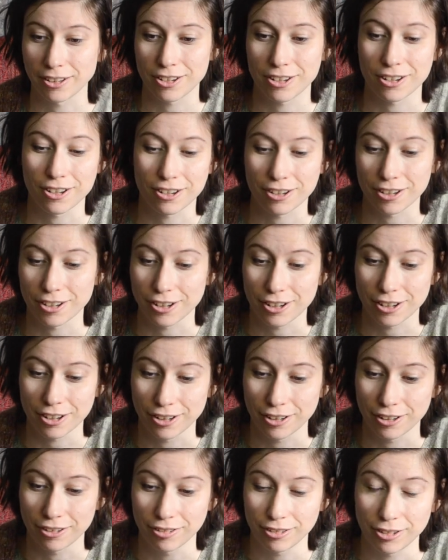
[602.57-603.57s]

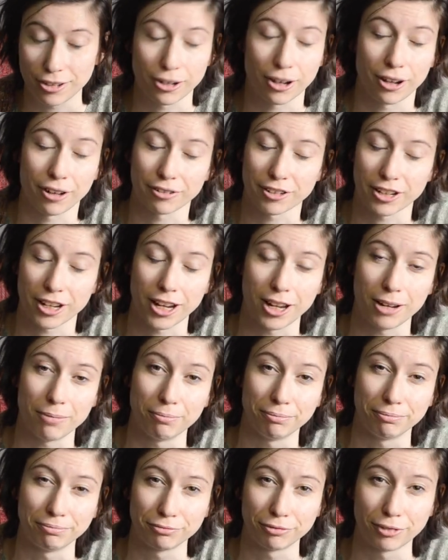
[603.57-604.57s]
to look after
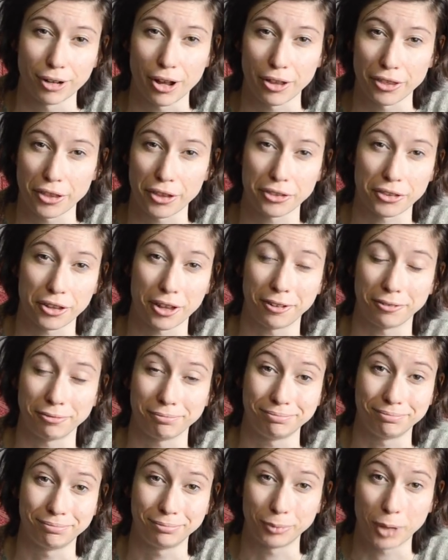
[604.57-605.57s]
him rather
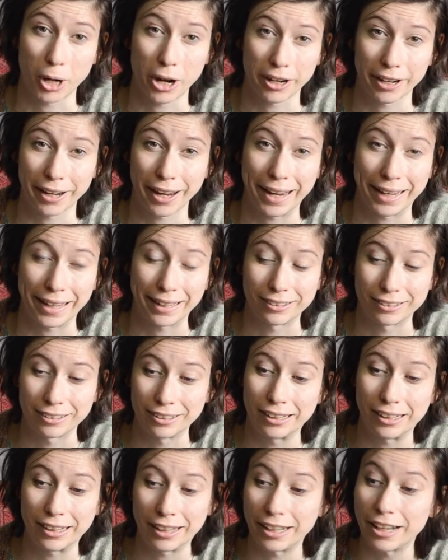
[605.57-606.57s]
than working.
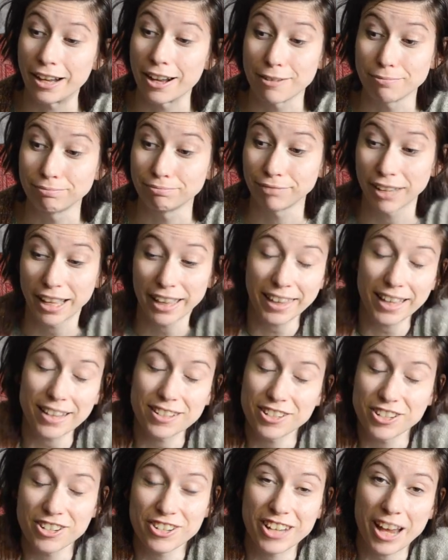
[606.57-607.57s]
And
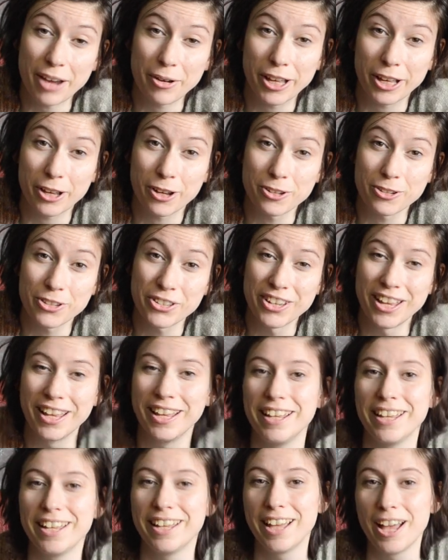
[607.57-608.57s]
that's just how it goes.
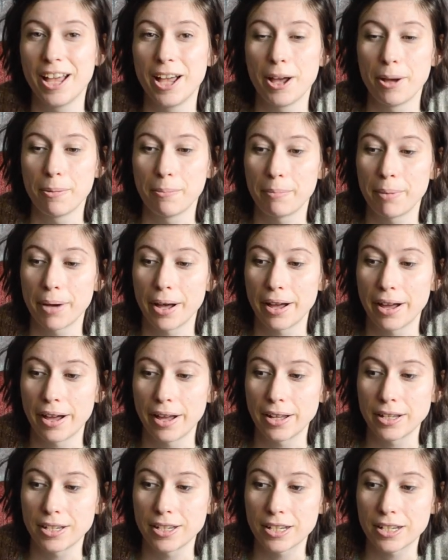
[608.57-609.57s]

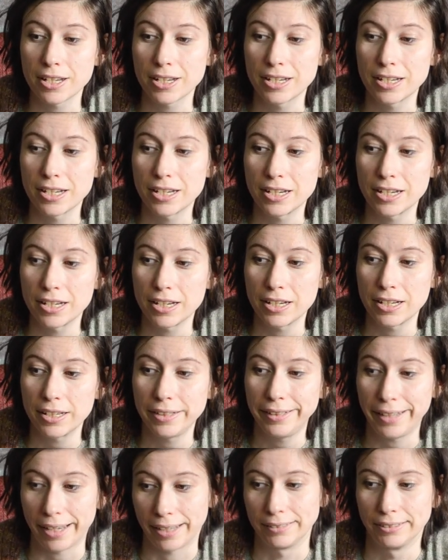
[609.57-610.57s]
But
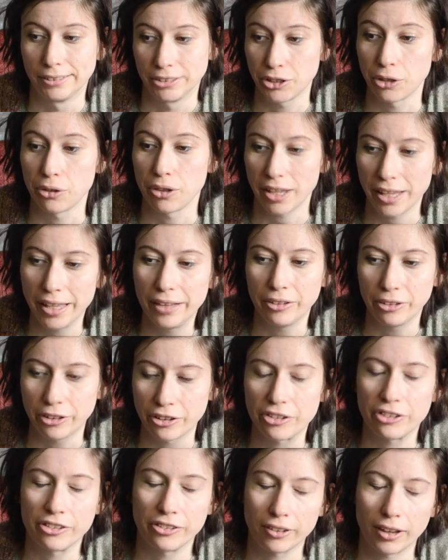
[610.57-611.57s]
yeah, so the
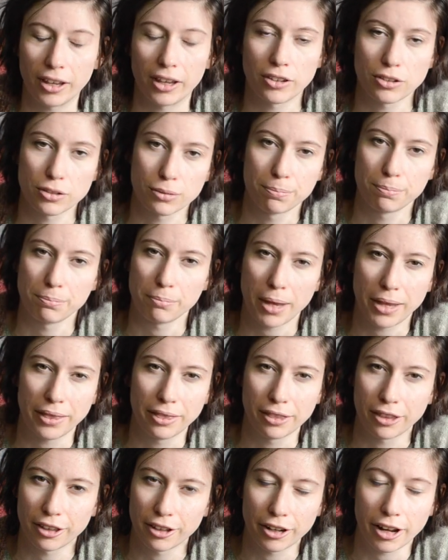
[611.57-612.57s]
illness has
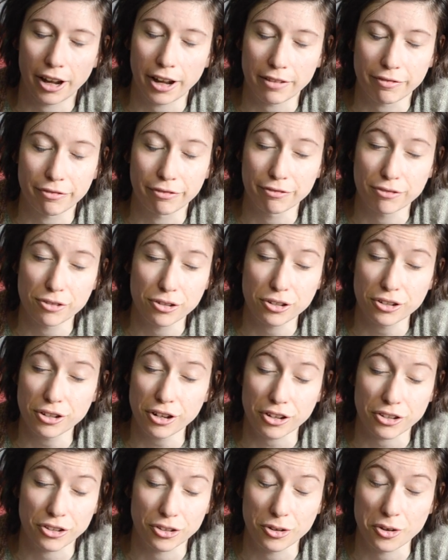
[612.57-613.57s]
meant that I've
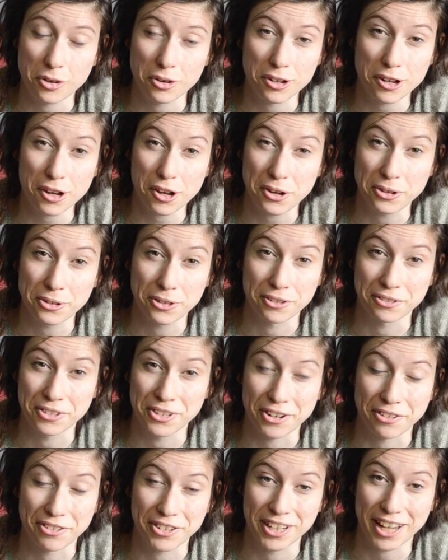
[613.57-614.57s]
just got loads of
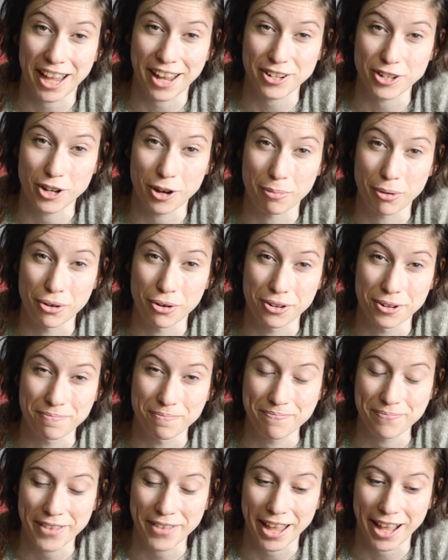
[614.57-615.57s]
stuff to catch up on.
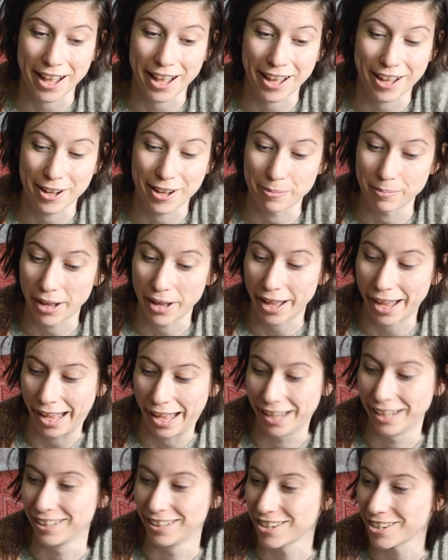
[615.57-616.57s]

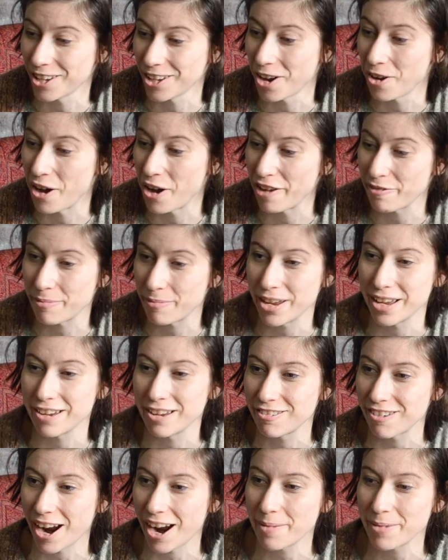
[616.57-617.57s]
And so I've been
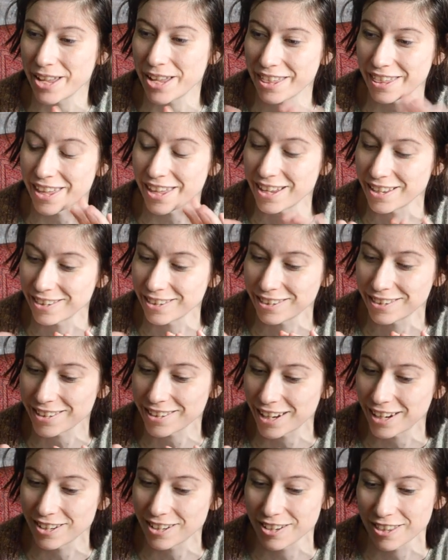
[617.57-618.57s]
cramming things
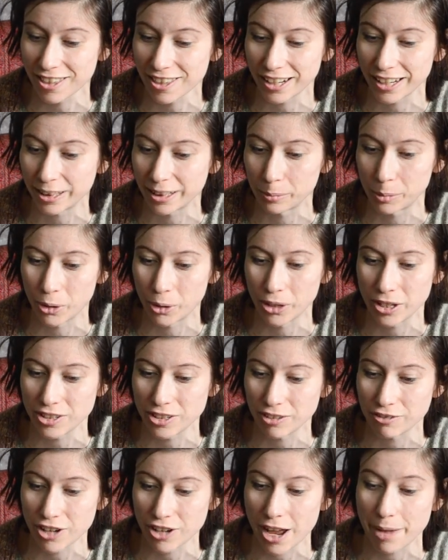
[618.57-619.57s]
into the little
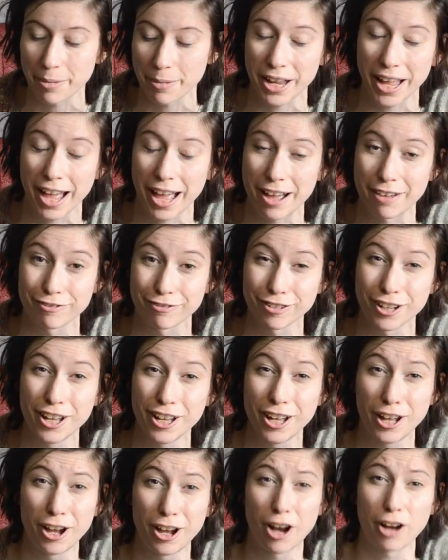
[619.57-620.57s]
pockets of time I have
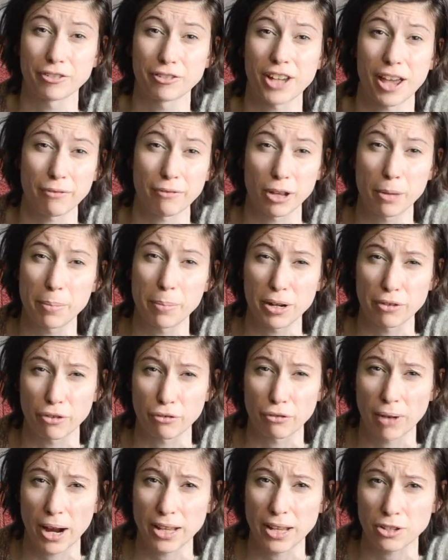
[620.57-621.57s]
after having a bit of a
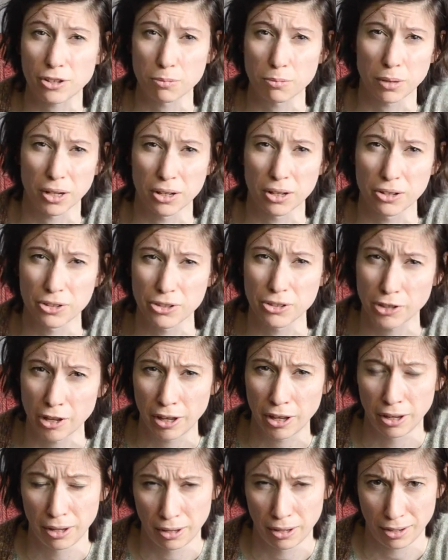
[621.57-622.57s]
rest because
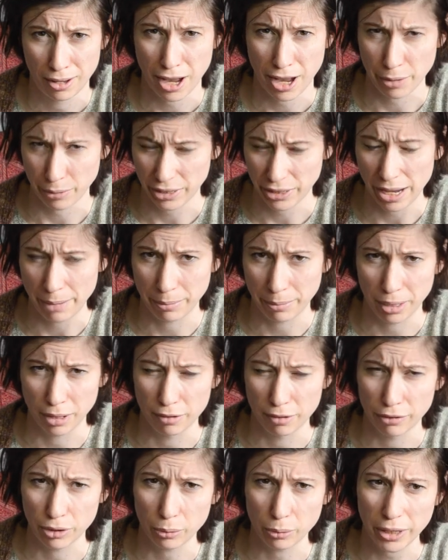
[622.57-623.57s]
I was camping
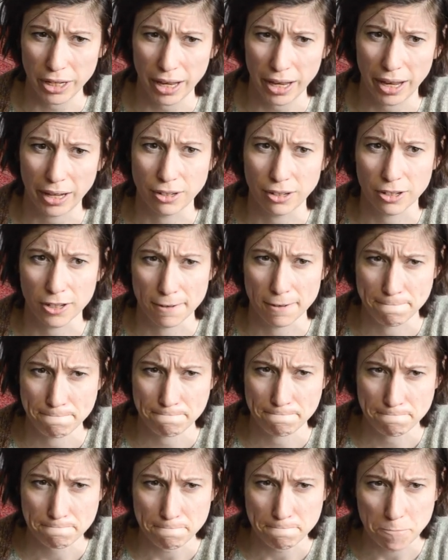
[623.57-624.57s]
over the weekend.
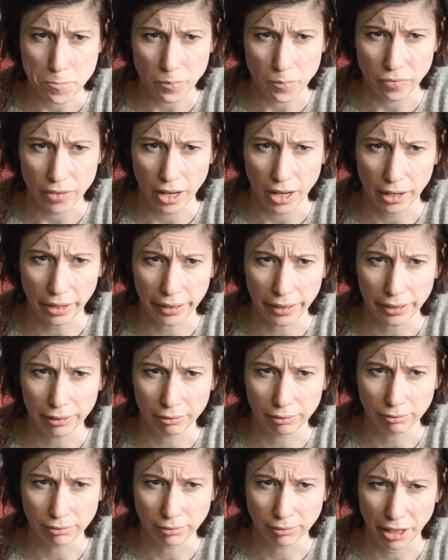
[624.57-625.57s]

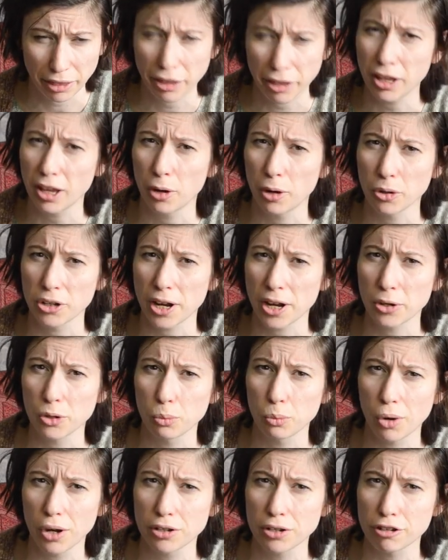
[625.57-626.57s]
in, I think it got down to
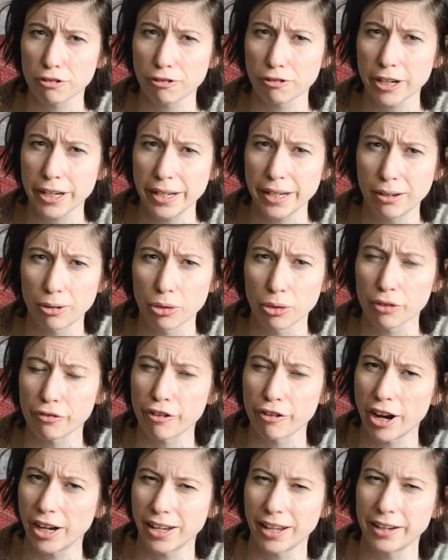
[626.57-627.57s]
1 degree on the
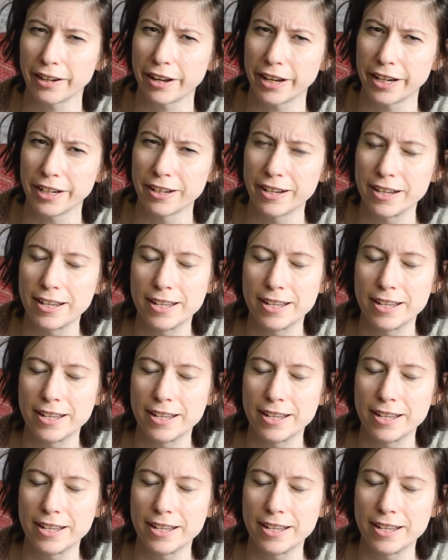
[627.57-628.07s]
Friday night.